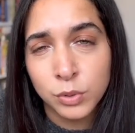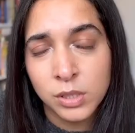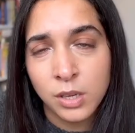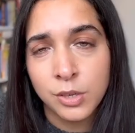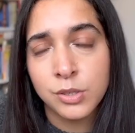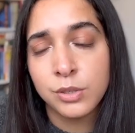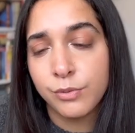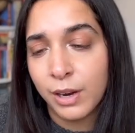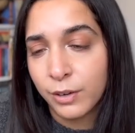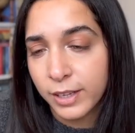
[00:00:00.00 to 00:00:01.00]
discussions
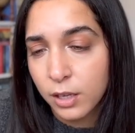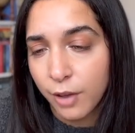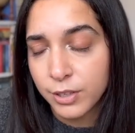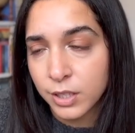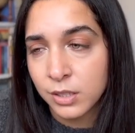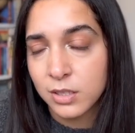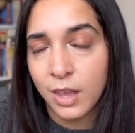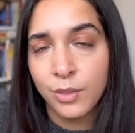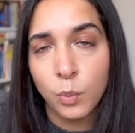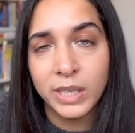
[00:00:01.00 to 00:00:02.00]
around like governance
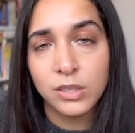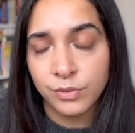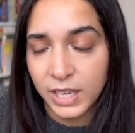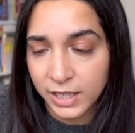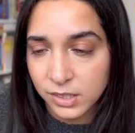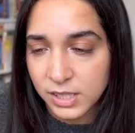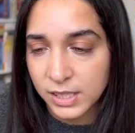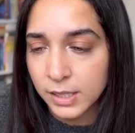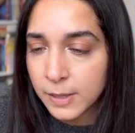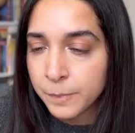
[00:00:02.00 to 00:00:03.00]
and the weight of legacy.